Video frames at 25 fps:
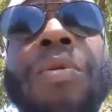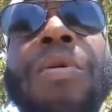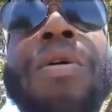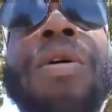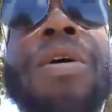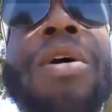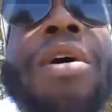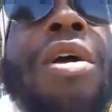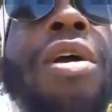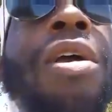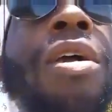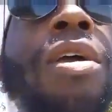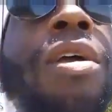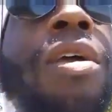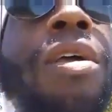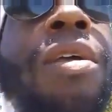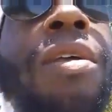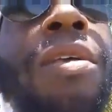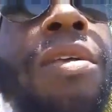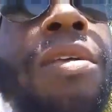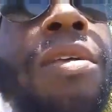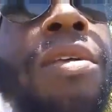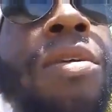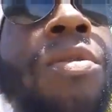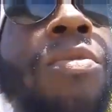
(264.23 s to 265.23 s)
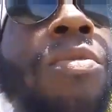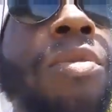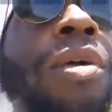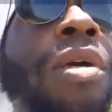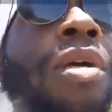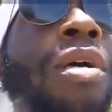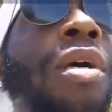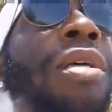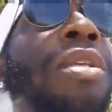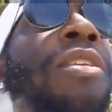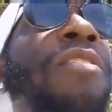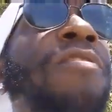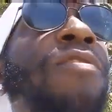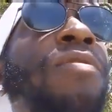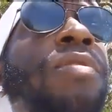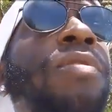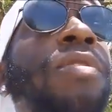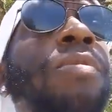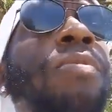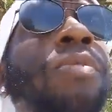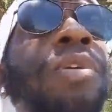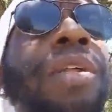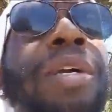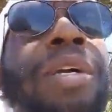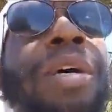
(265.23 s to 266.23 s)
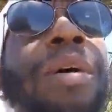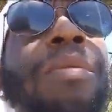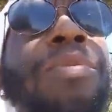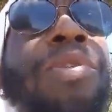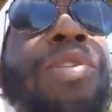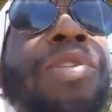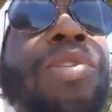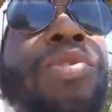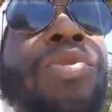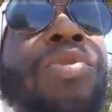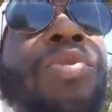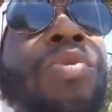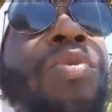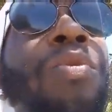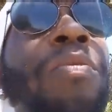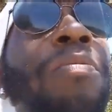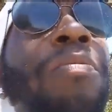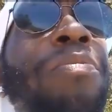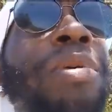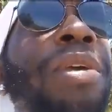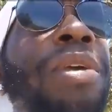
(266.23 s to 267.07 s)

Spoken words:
you are, when it comes to